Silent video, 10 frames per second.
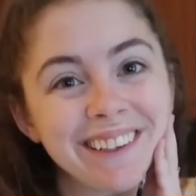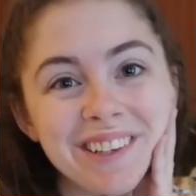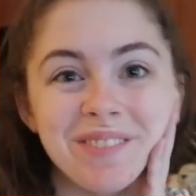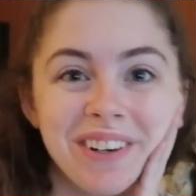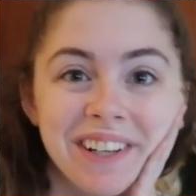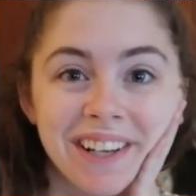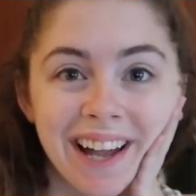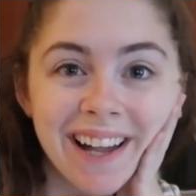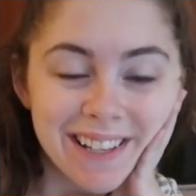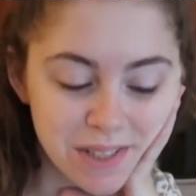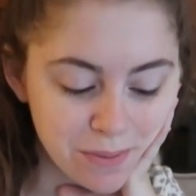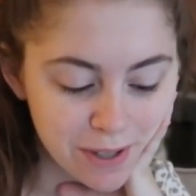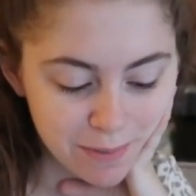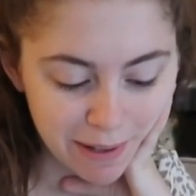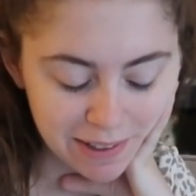Good morning, guys.
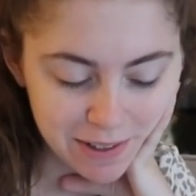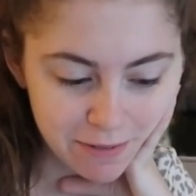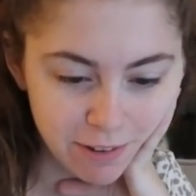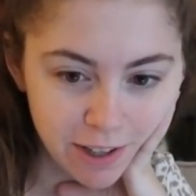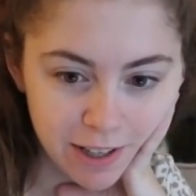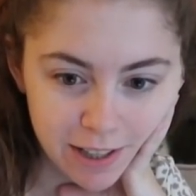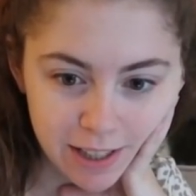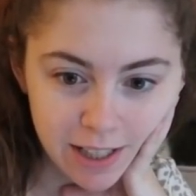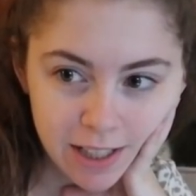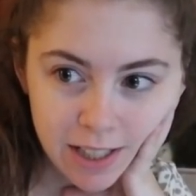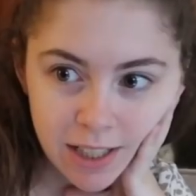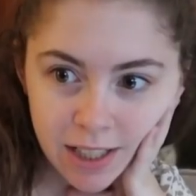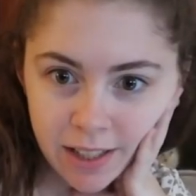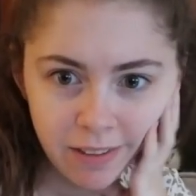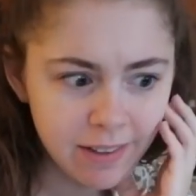Welcome back to the vlog.
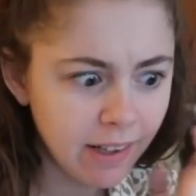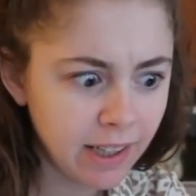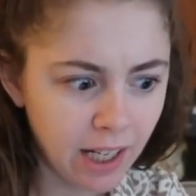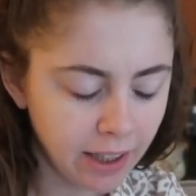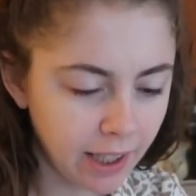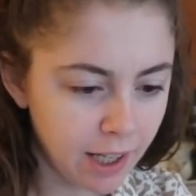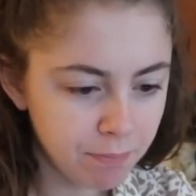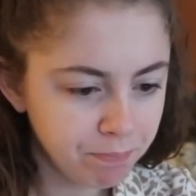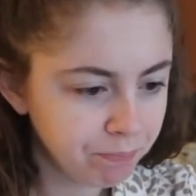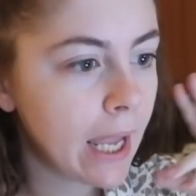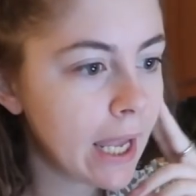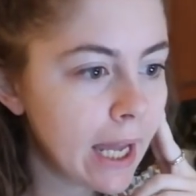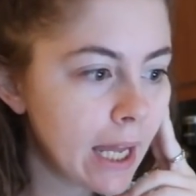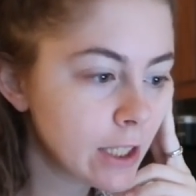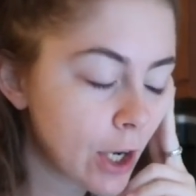I think it's like 9 a.m.
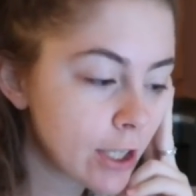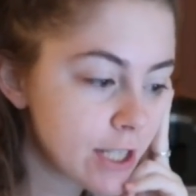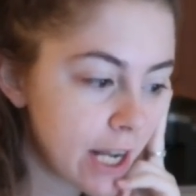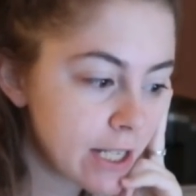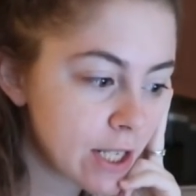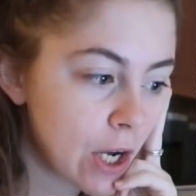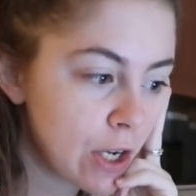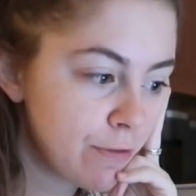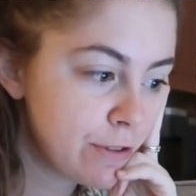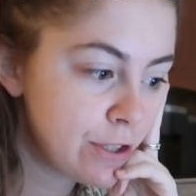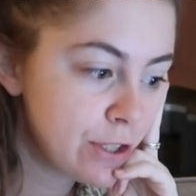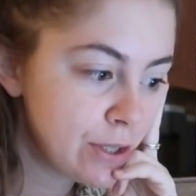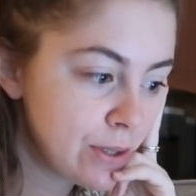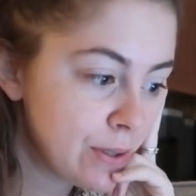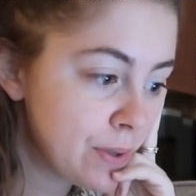And our day is off
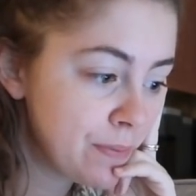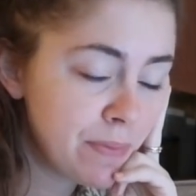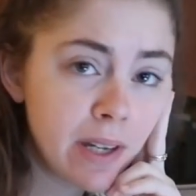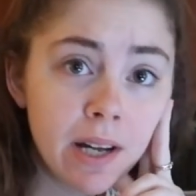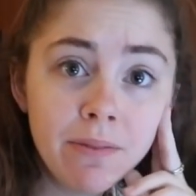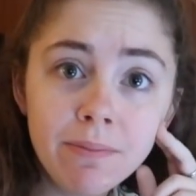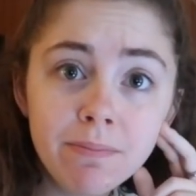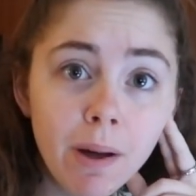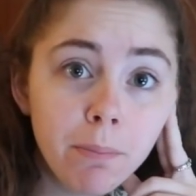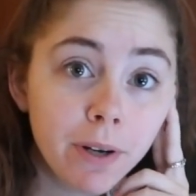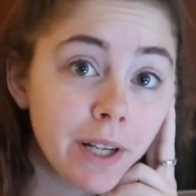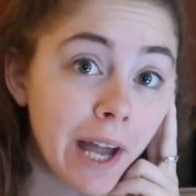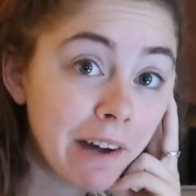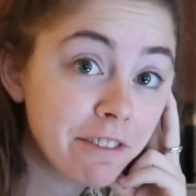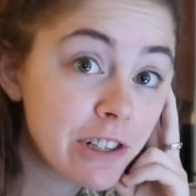to, you know, pretty
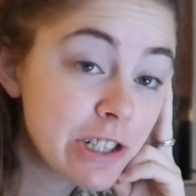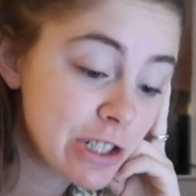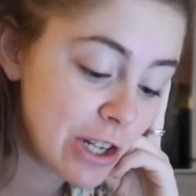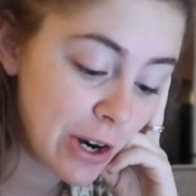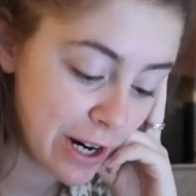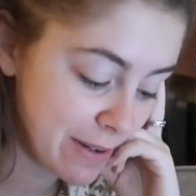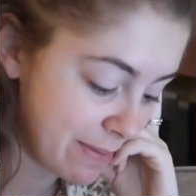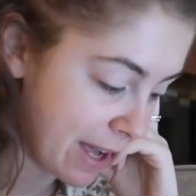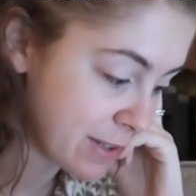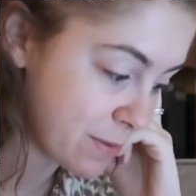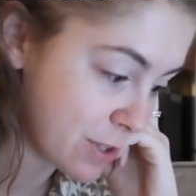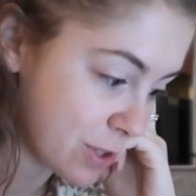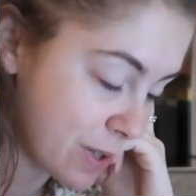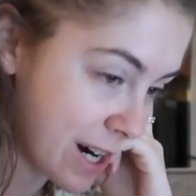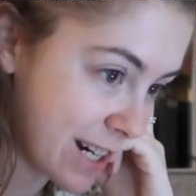average start, that's for
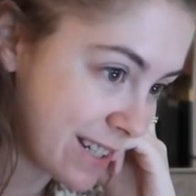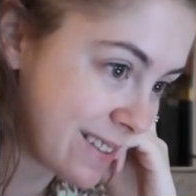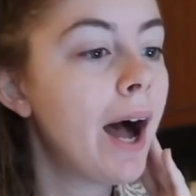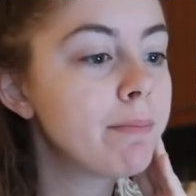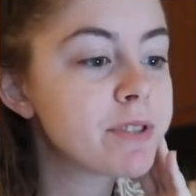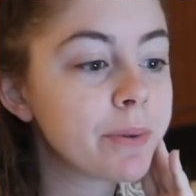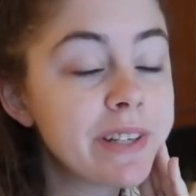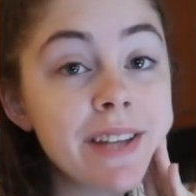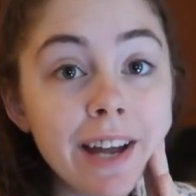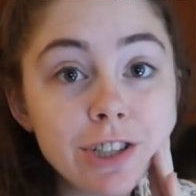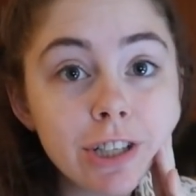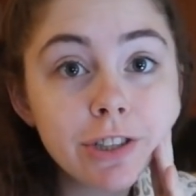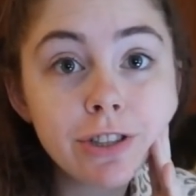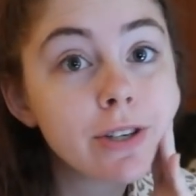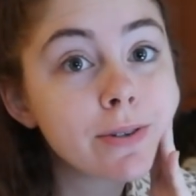sure. Um, so it's
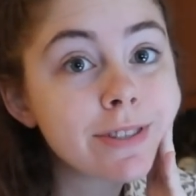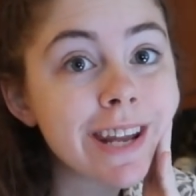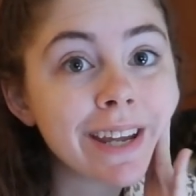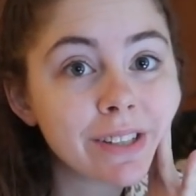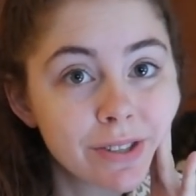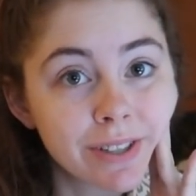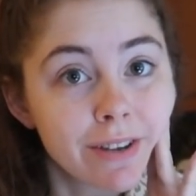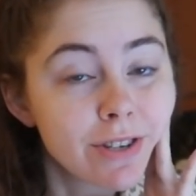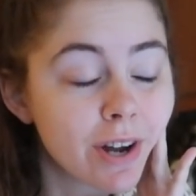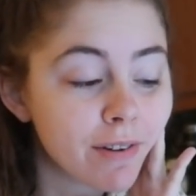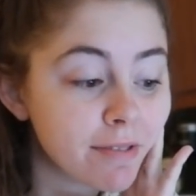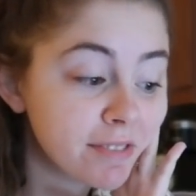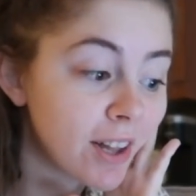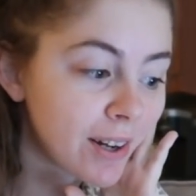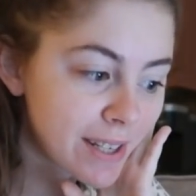actually Tuesday. I took yesterday off from
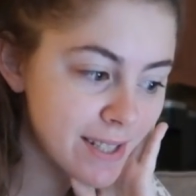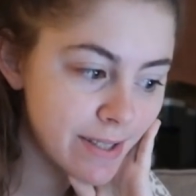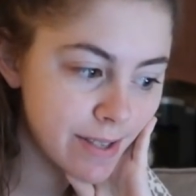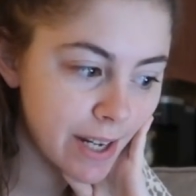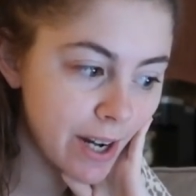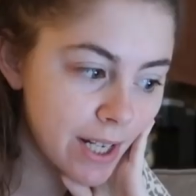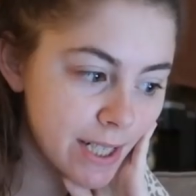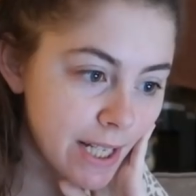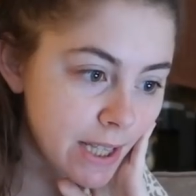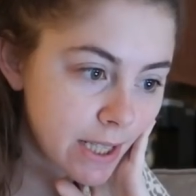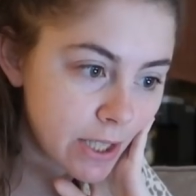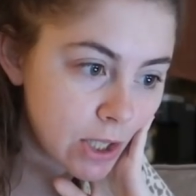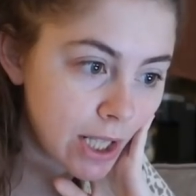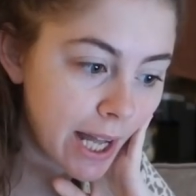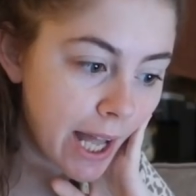vlogging since I got a
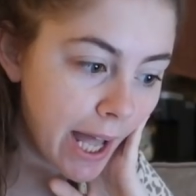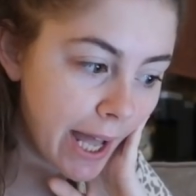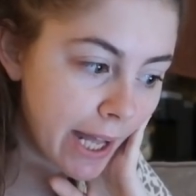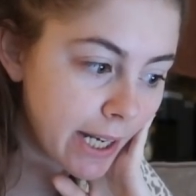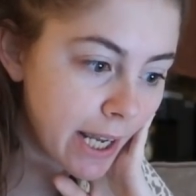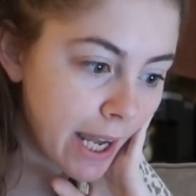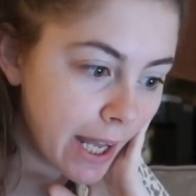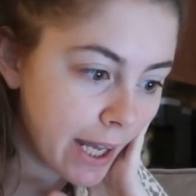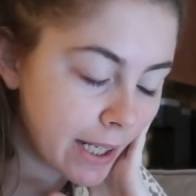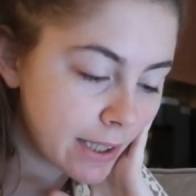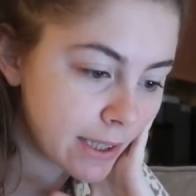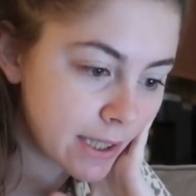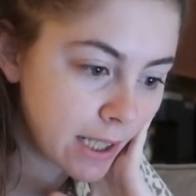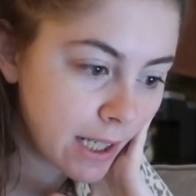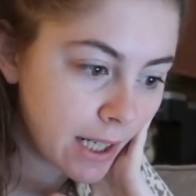little ahead and
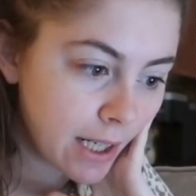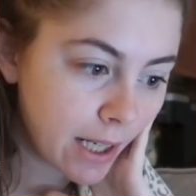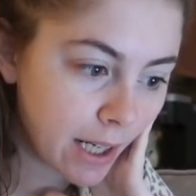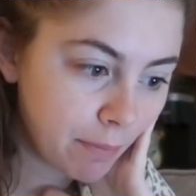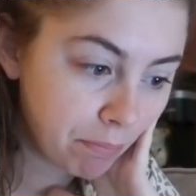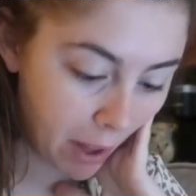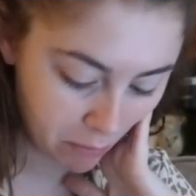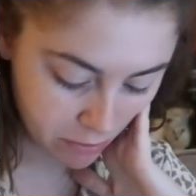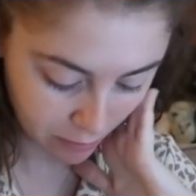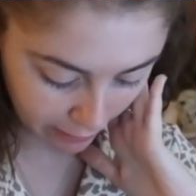um, that was